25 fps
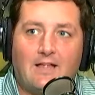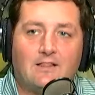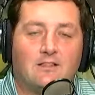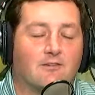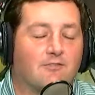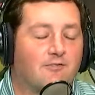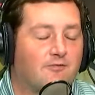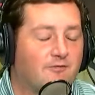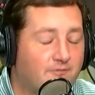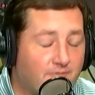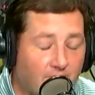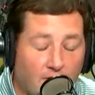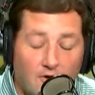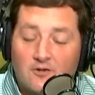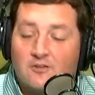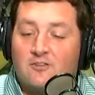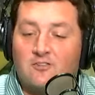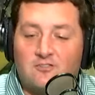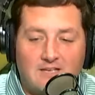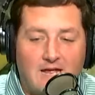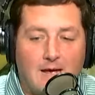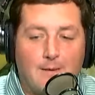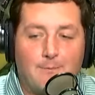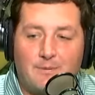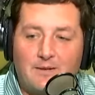The
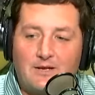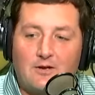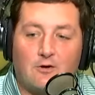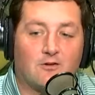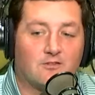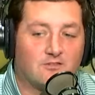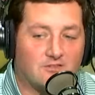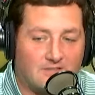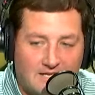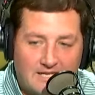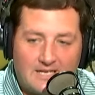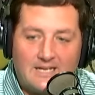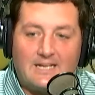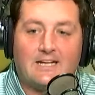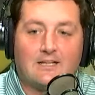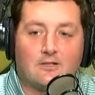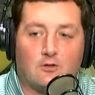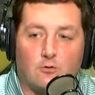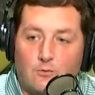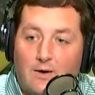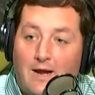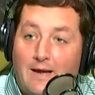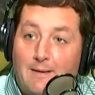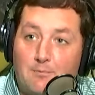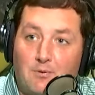first step here is getting in
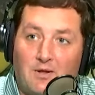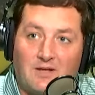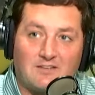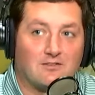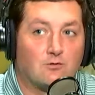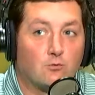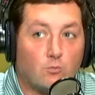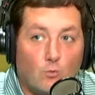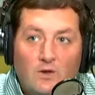the right place.